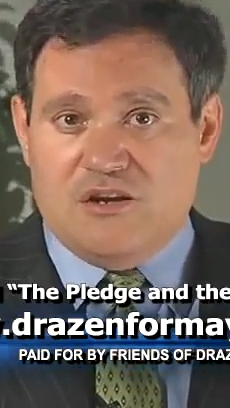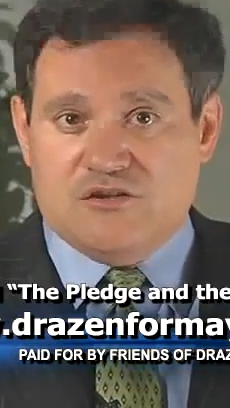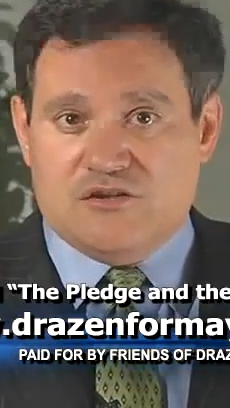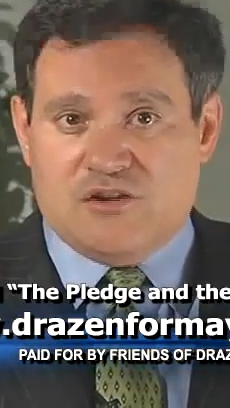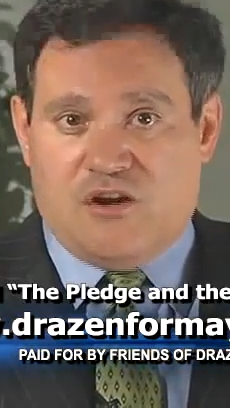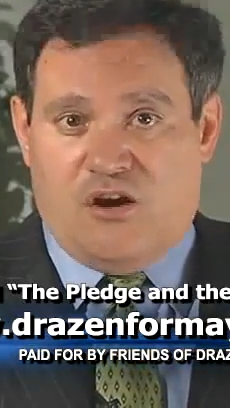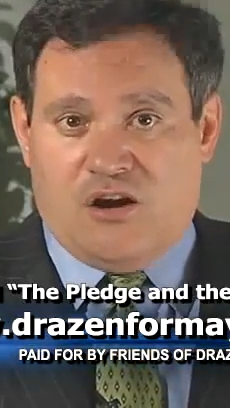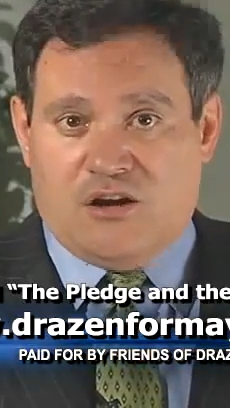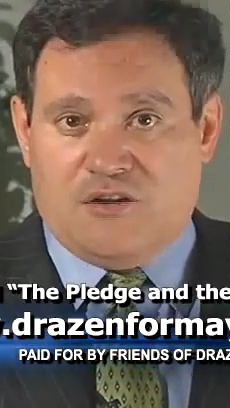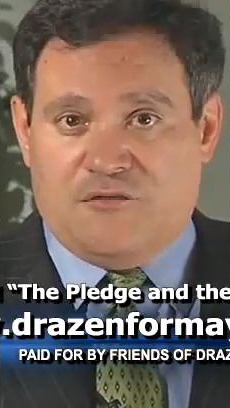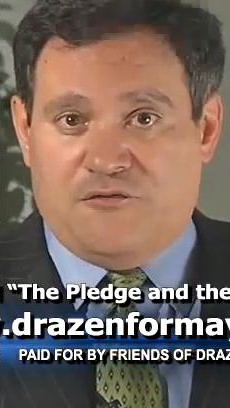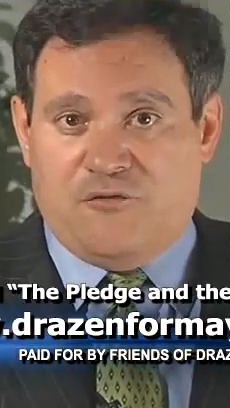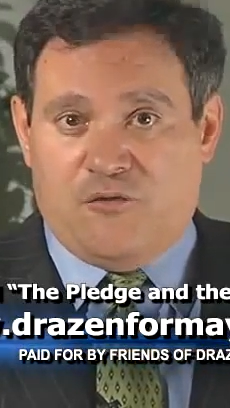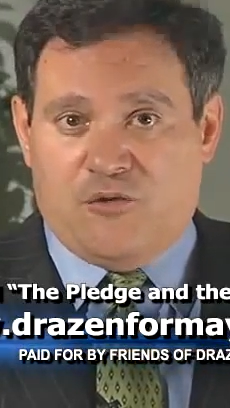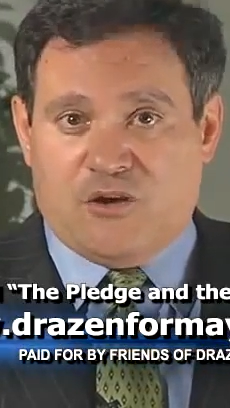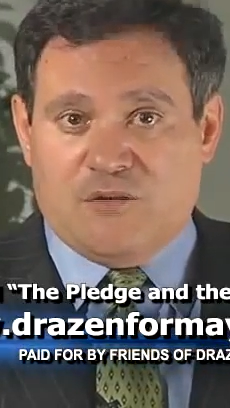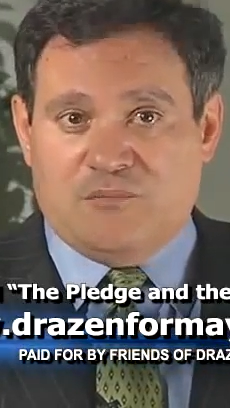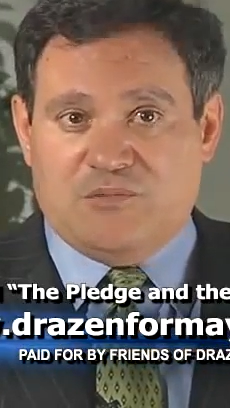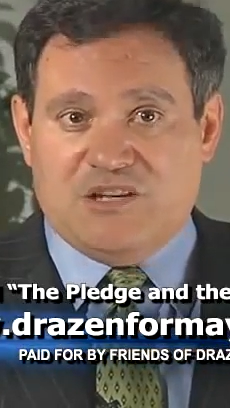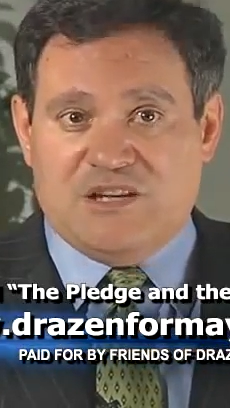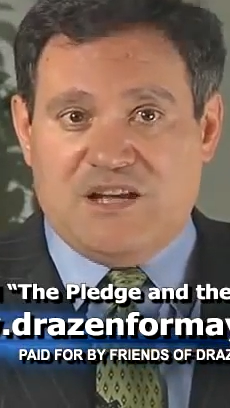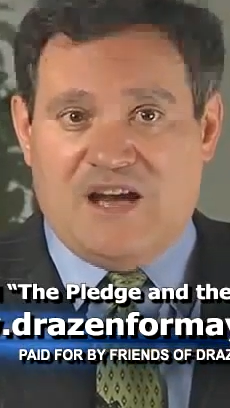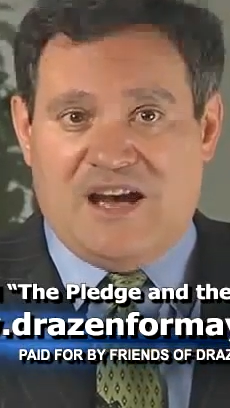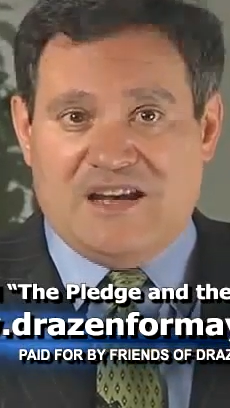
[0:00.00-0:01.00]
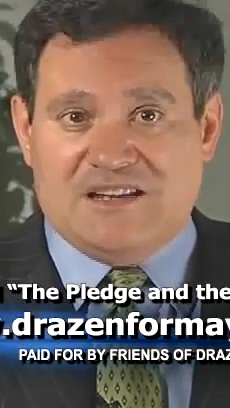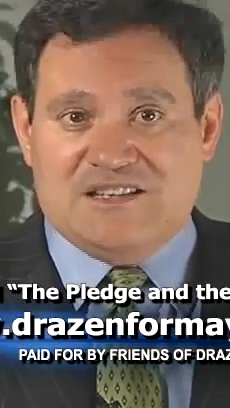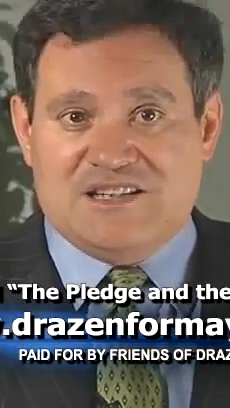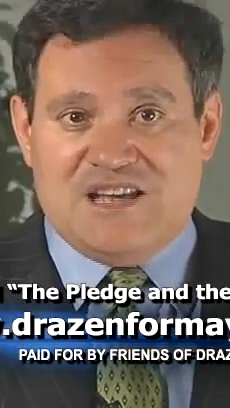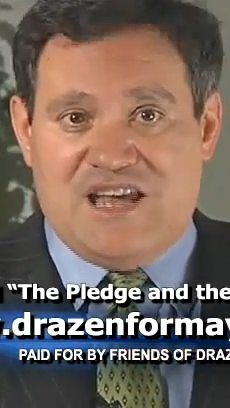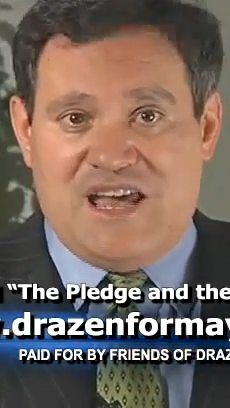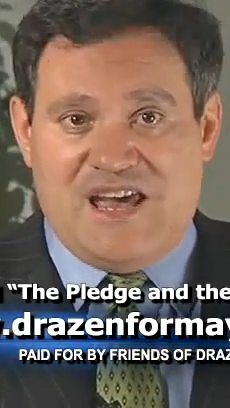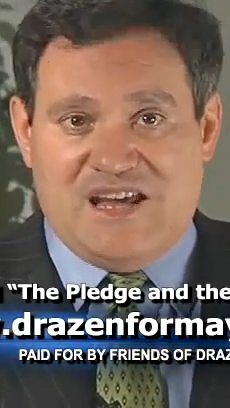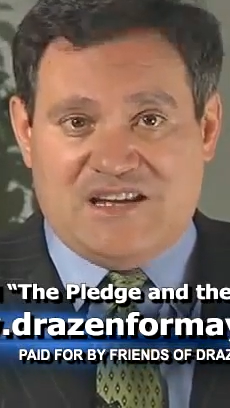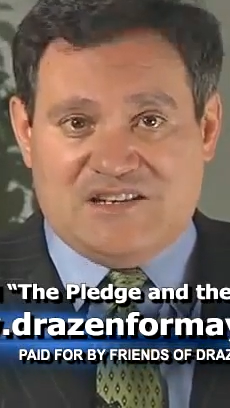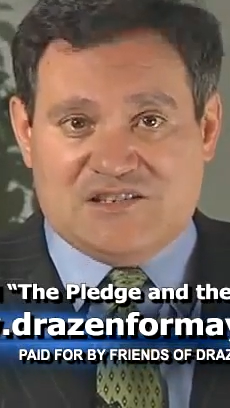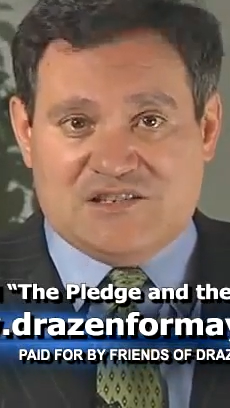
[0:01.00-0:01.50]
to unaffordably high
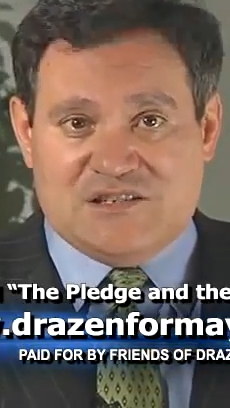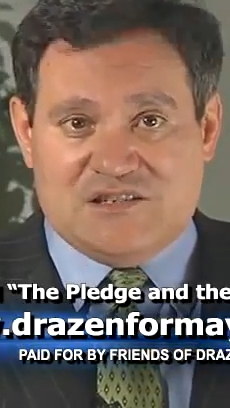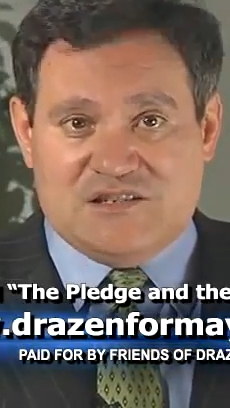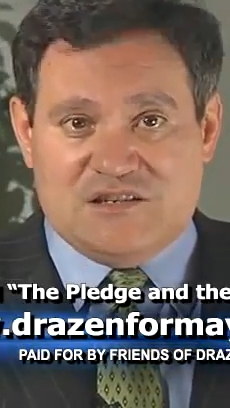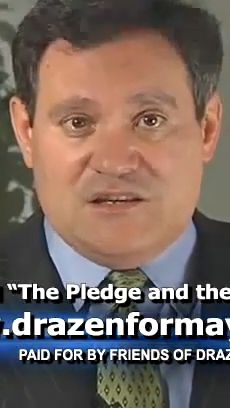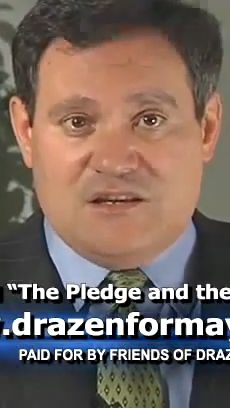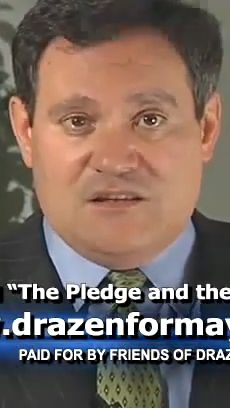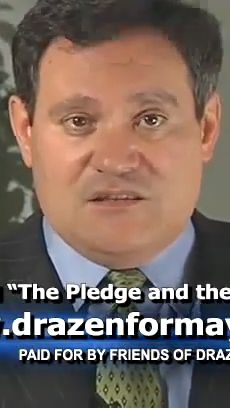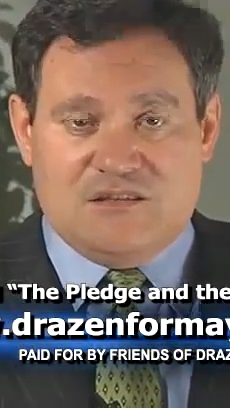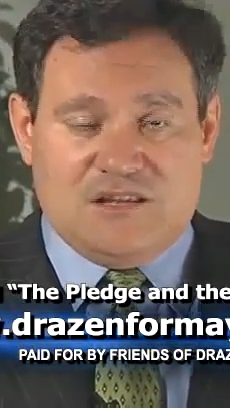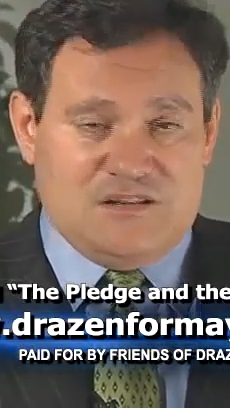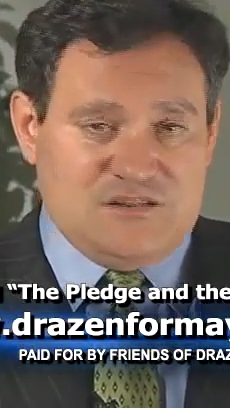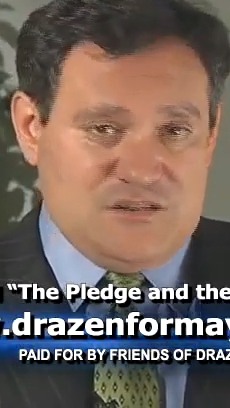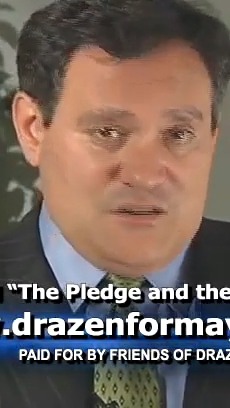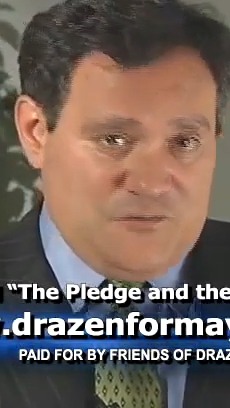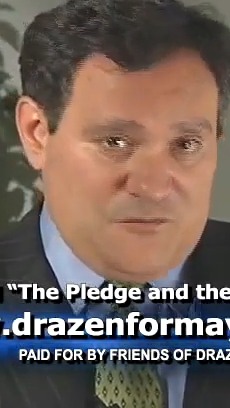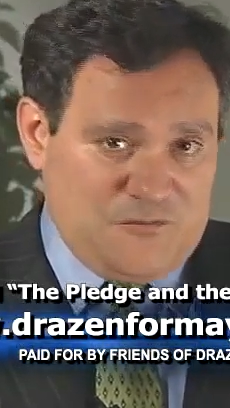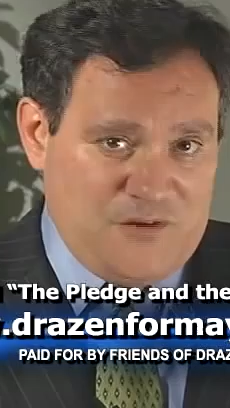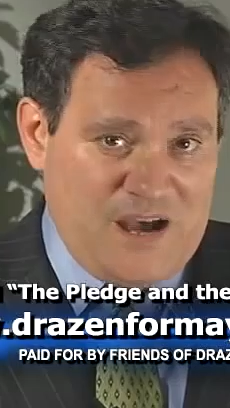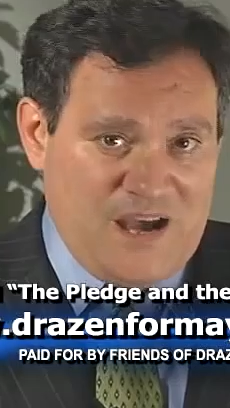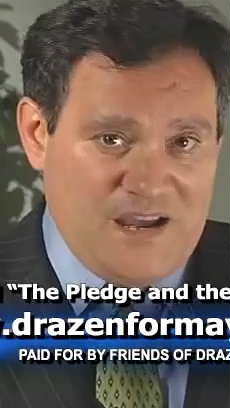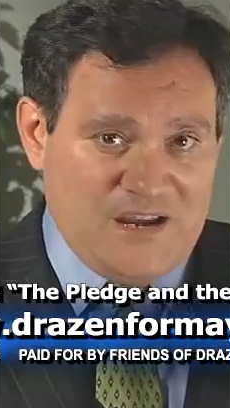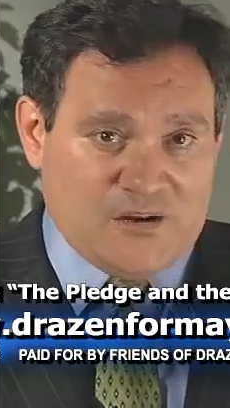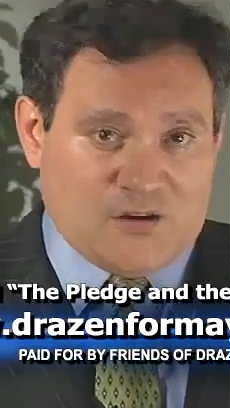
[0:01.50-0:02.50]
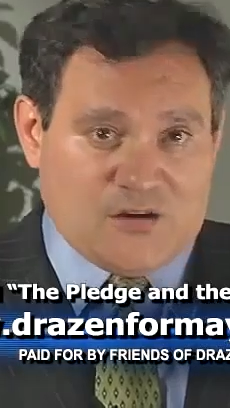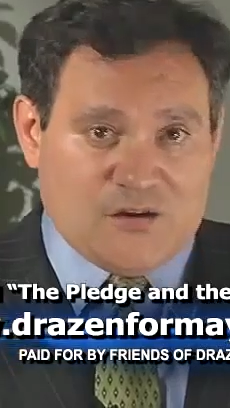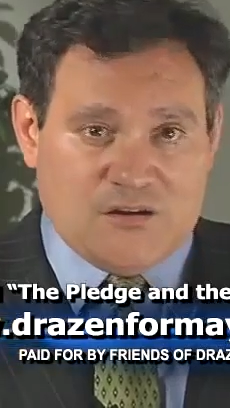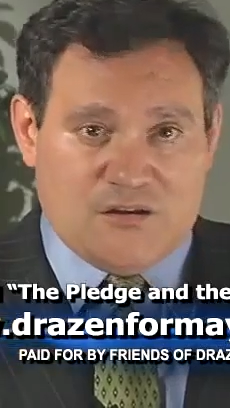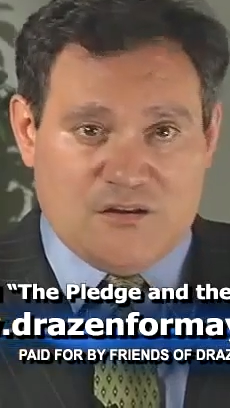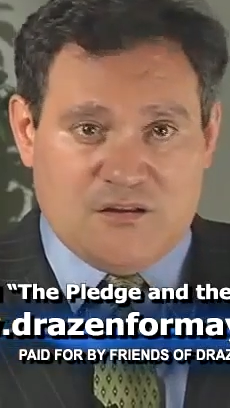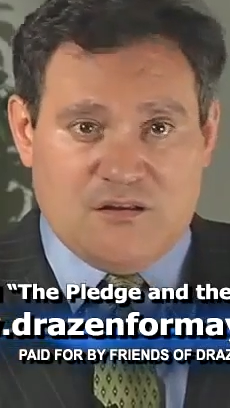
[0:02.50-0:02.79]
taxes than to fire.